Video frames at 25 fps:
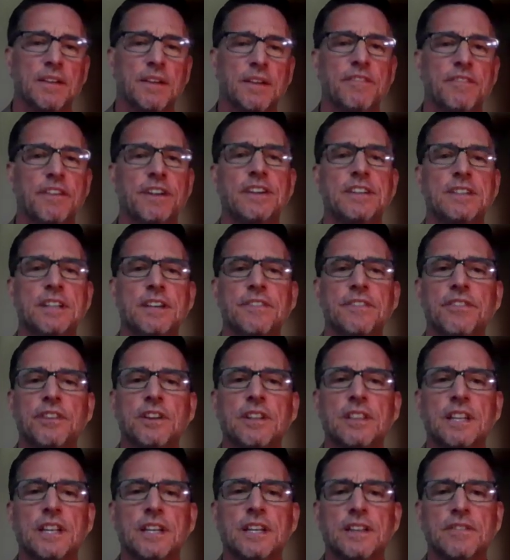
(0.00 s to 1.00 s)
Very
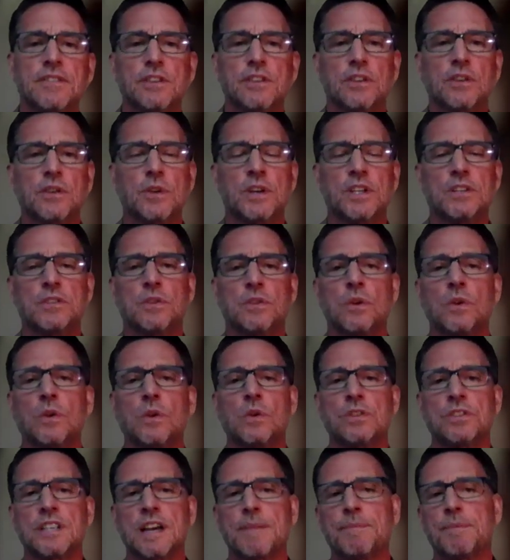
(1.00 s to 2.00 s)
different than if you're going to a
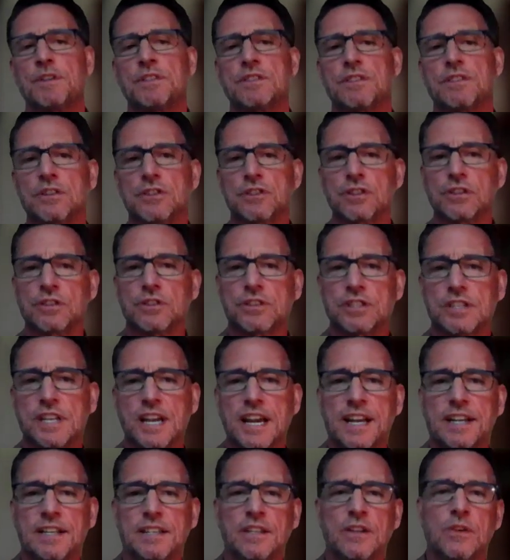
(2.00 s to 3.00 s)
whole separate surgical
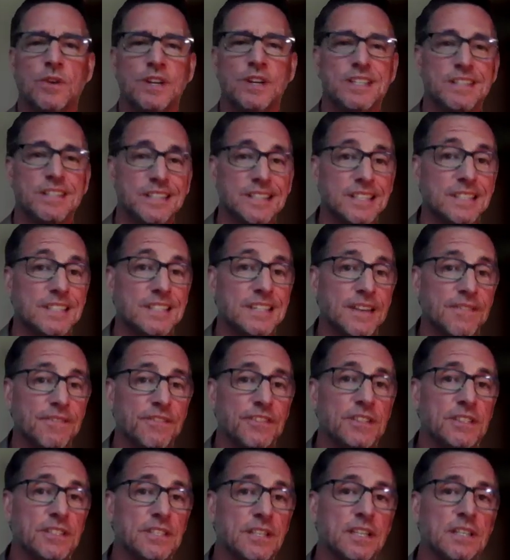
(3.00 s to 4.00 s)
site, going to the
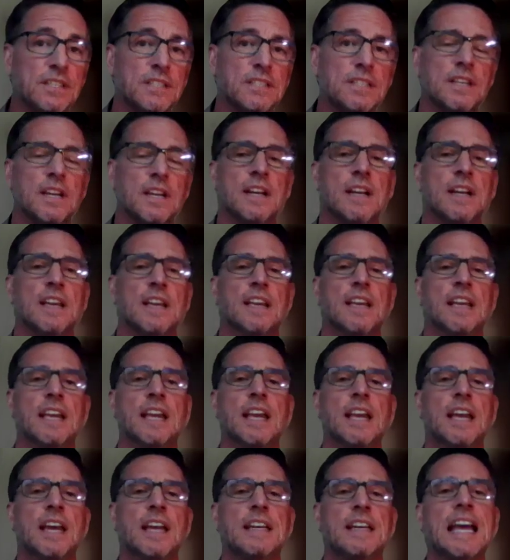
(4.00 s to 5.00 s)
symphysis,
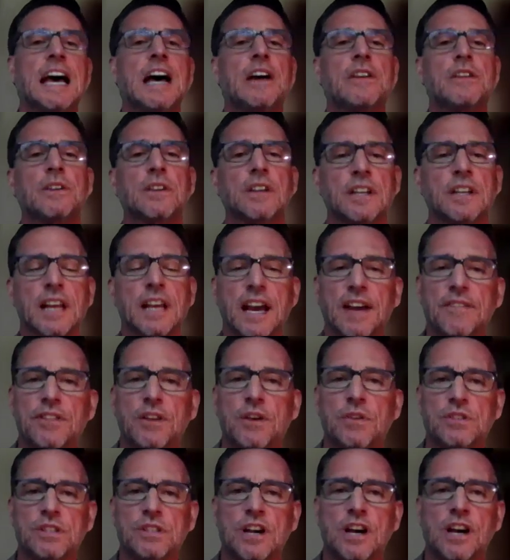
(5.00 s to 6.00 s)
and now you can have
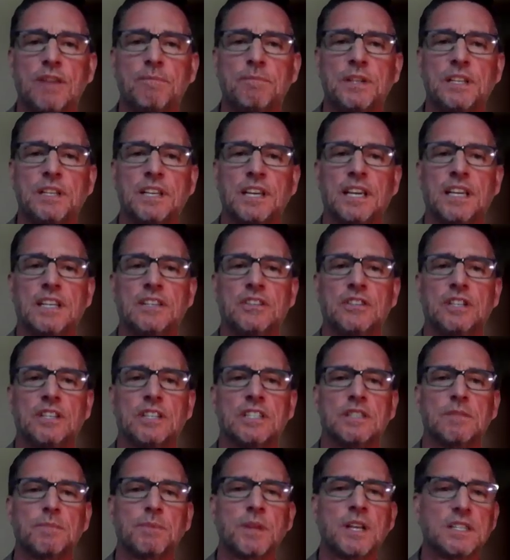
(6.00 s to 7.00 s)
those
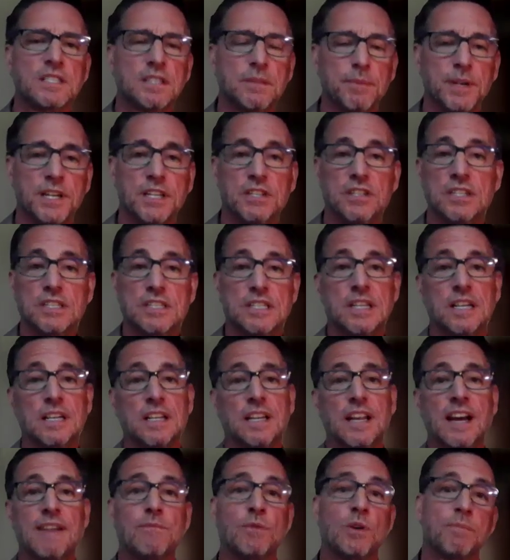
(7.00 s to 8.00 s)
complications, plus the patient's in a
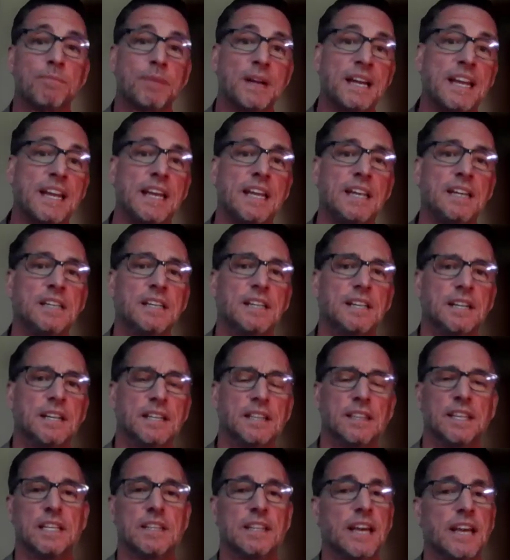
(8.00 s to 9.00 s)
lot more pain
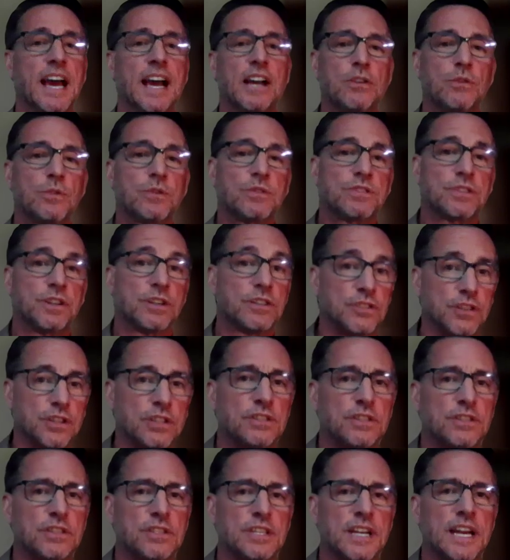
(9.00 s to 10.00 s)
than the actual
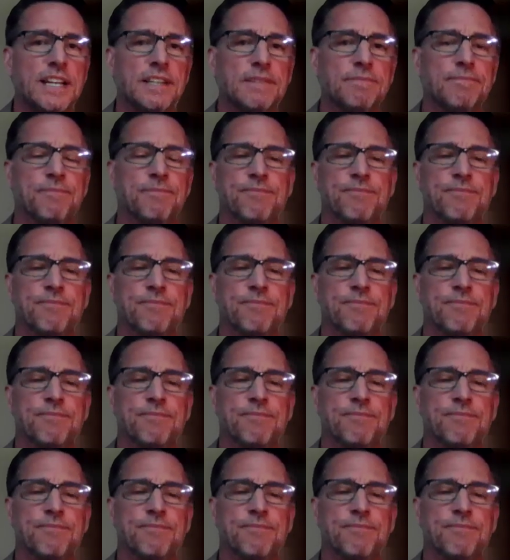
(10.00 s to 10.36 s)
surgical site.